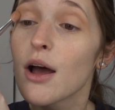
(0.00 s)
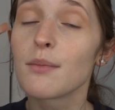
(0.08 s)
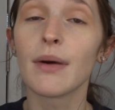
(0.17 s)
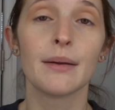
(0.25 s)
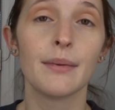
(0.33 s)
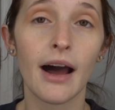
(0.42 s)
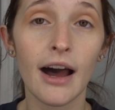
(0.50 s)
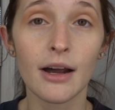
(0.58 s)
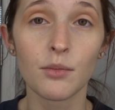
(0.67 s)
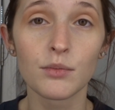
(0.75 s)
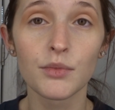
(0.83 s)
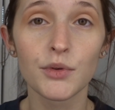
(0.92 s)
my
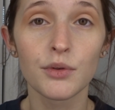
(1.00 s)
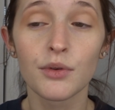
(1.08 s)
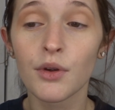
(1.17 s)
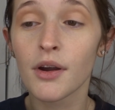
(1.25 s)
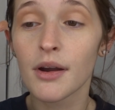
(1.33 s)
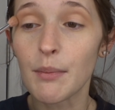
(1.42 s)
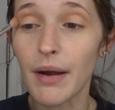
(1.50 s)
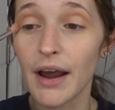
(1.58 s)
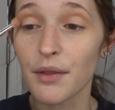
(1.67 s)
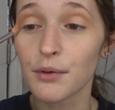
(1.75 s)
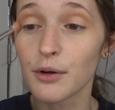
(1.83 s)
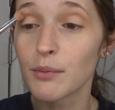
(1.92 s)
mom's
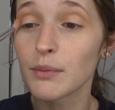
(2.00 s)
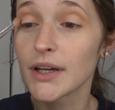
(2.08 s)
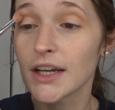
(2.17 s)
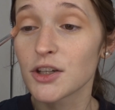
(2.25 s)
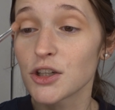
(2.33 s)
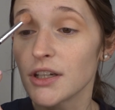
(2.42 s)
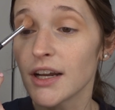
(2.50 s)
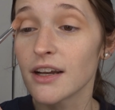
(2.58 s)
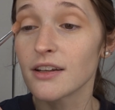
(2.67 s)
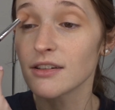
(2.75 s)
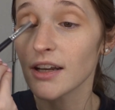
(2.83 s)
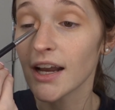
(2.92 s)
bathroom because she
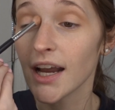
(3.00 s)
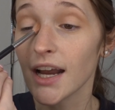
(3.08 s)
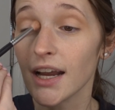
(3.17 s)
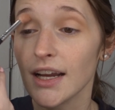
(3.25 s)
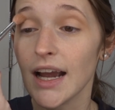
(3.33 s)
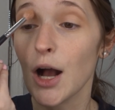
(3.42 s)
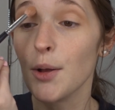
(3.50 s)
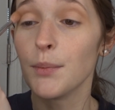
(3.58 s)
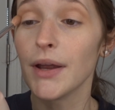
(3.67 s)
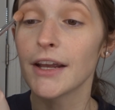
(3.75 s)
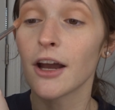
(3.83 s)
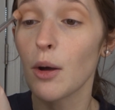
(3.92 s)
has a
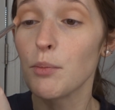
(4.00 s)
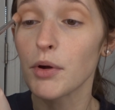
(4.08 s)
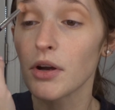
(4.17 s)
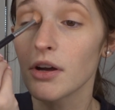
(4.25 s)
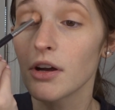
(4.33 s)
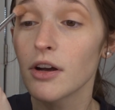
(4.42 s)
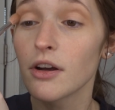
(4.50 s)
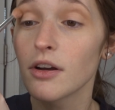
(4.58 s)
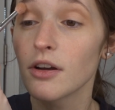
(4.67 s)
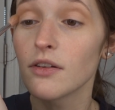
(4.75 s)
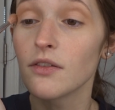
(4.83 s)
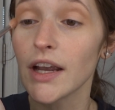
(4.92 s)
makeup
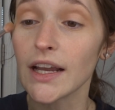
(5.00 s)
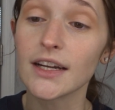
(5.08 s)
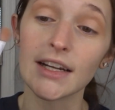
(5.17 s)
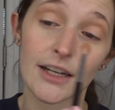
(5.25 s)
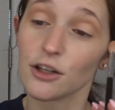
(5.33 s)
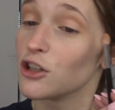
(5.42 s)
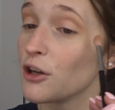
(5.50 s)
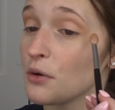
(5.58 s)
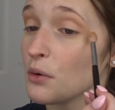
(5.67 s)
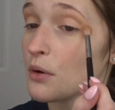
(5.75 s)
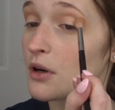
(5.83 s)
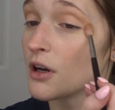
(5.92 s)
vanity
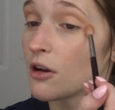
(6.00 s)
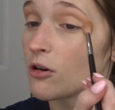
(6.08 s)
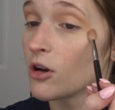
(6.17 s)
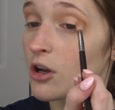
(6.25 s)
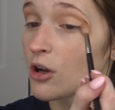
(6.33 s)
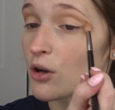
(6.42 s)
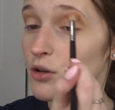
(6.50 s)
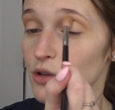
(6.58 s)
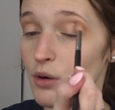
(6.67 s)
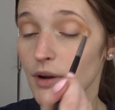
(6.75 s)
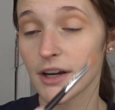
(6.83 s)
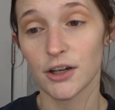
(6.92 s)
too. So I
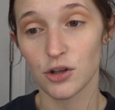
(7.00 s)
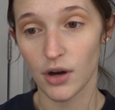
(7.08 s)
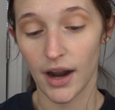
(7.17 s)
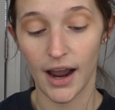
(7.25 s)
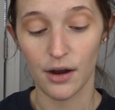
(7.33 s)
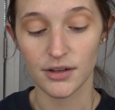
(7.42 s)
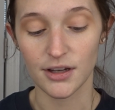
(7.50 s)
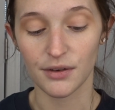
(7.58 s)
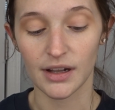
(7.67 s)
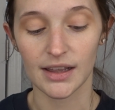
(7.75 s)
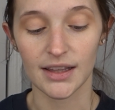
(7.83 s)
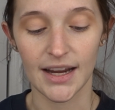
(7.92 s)
wanted to try out
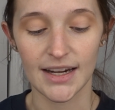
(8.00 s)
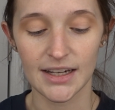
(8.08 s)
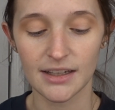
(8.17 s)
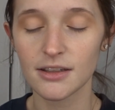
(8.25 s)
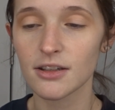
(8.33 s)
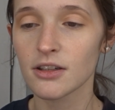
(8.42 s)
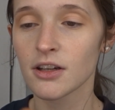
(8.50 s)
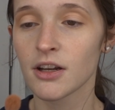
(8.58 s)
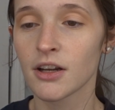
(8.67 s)
different lightings.